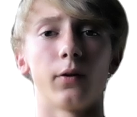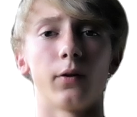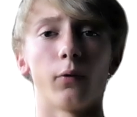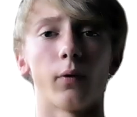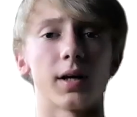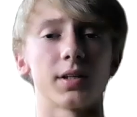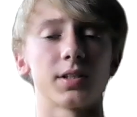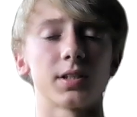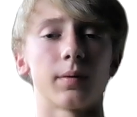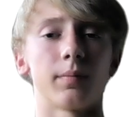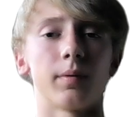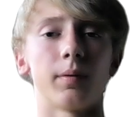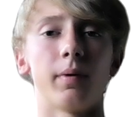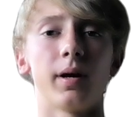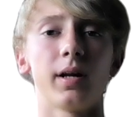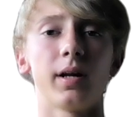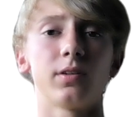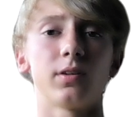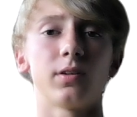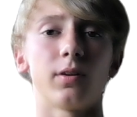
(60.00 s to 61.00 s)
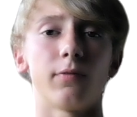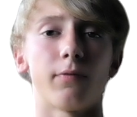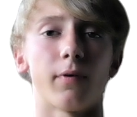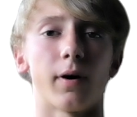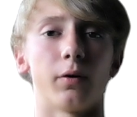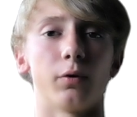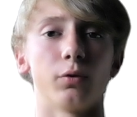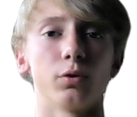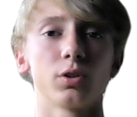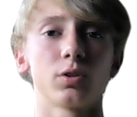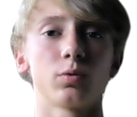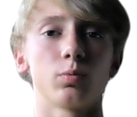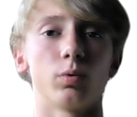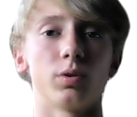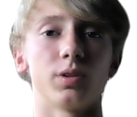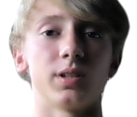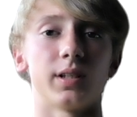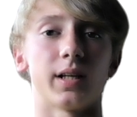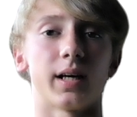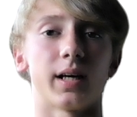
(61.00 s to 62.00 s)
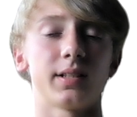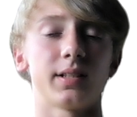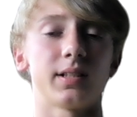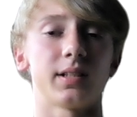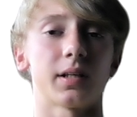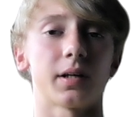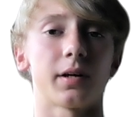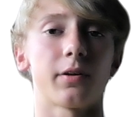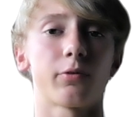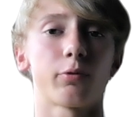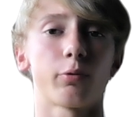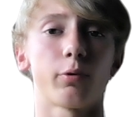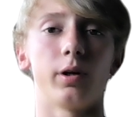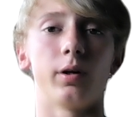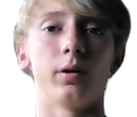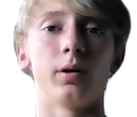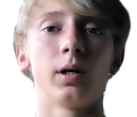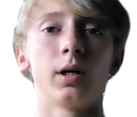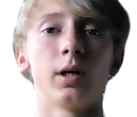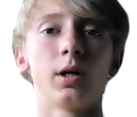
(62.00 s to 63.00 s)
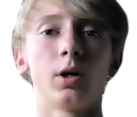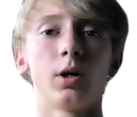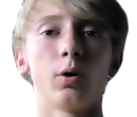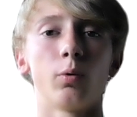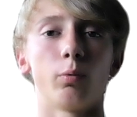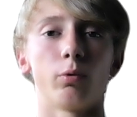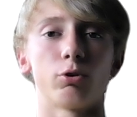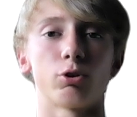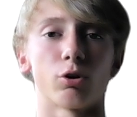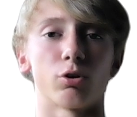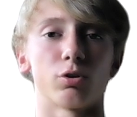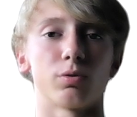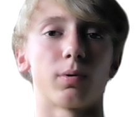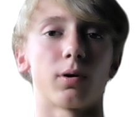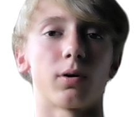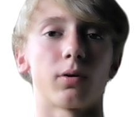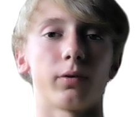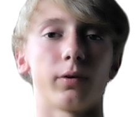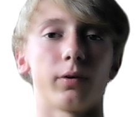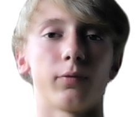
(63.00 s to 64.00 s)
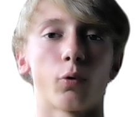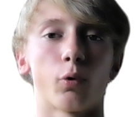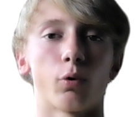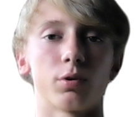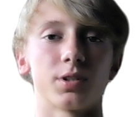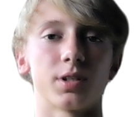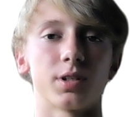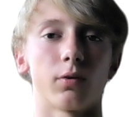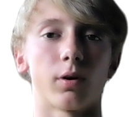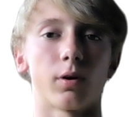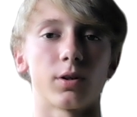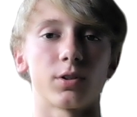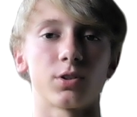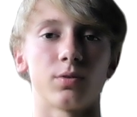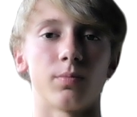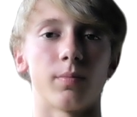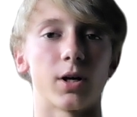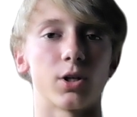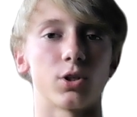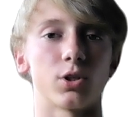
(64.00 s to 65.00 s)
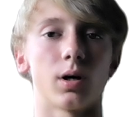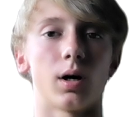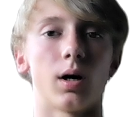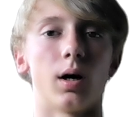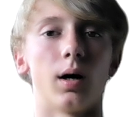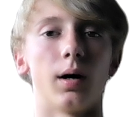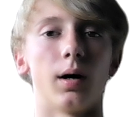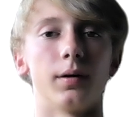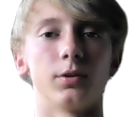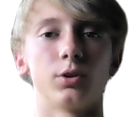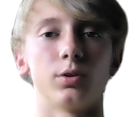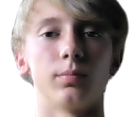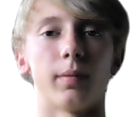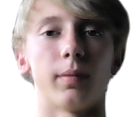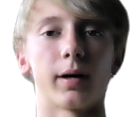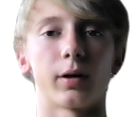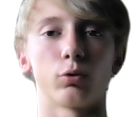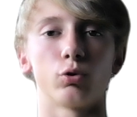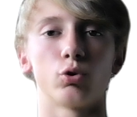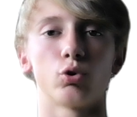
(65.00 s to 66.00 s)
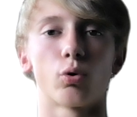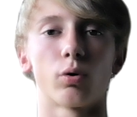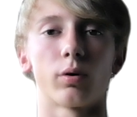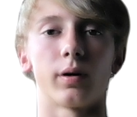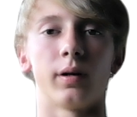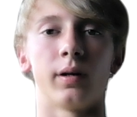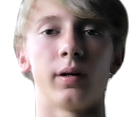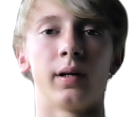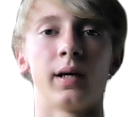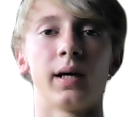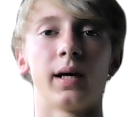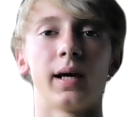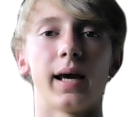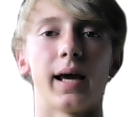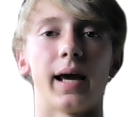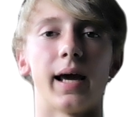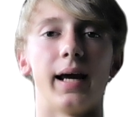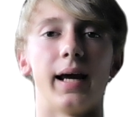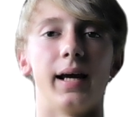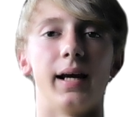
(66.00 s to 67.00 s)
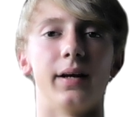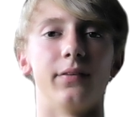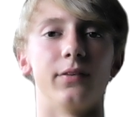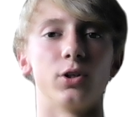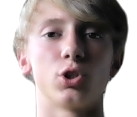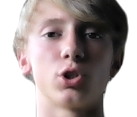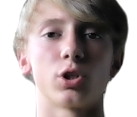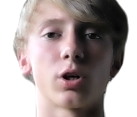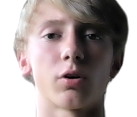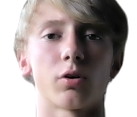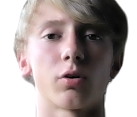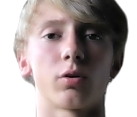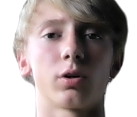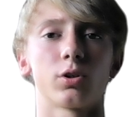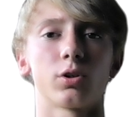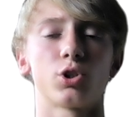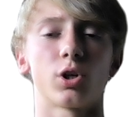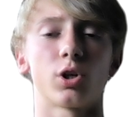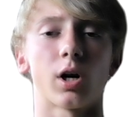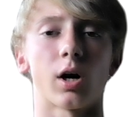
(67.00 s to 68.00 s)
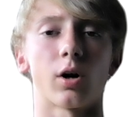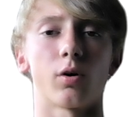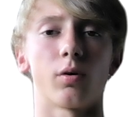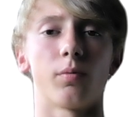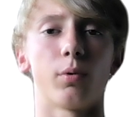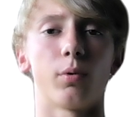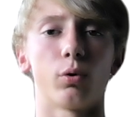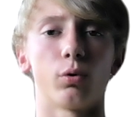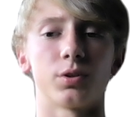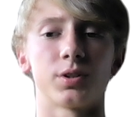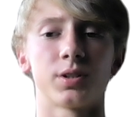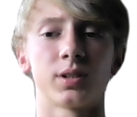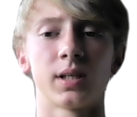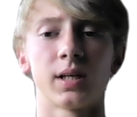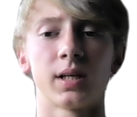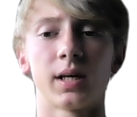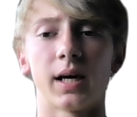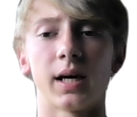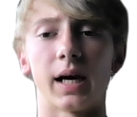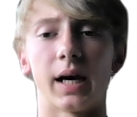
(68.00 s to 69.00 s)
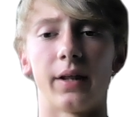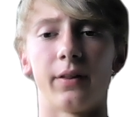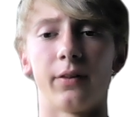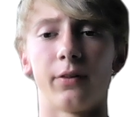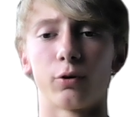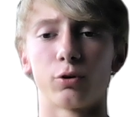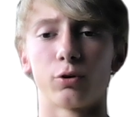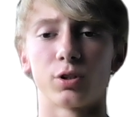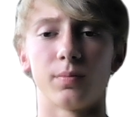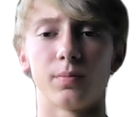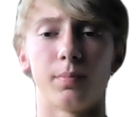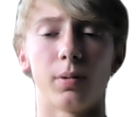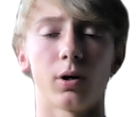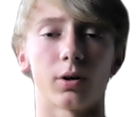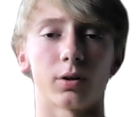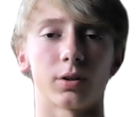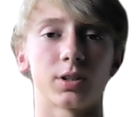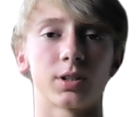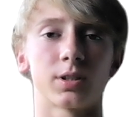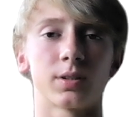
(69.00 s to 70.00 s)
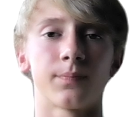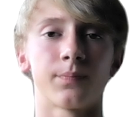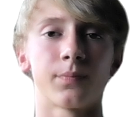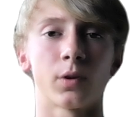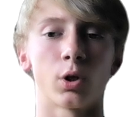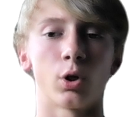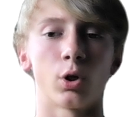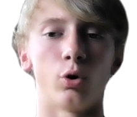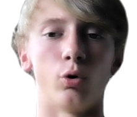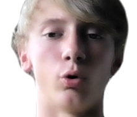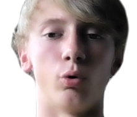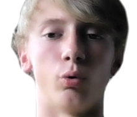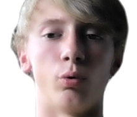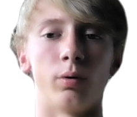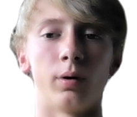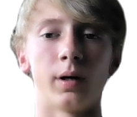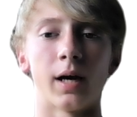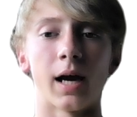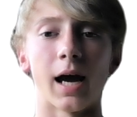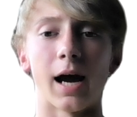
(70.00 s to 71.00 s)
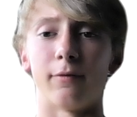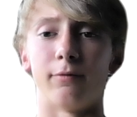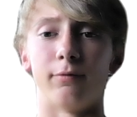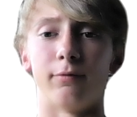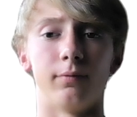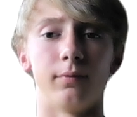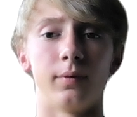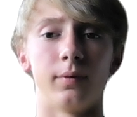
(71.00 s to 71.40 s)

the last time they made it to the finals was in 1993 with Charles Barkley. Of course, they lost to Michael Jordan and the Chicago Bulls. And then there's the Bucks, who have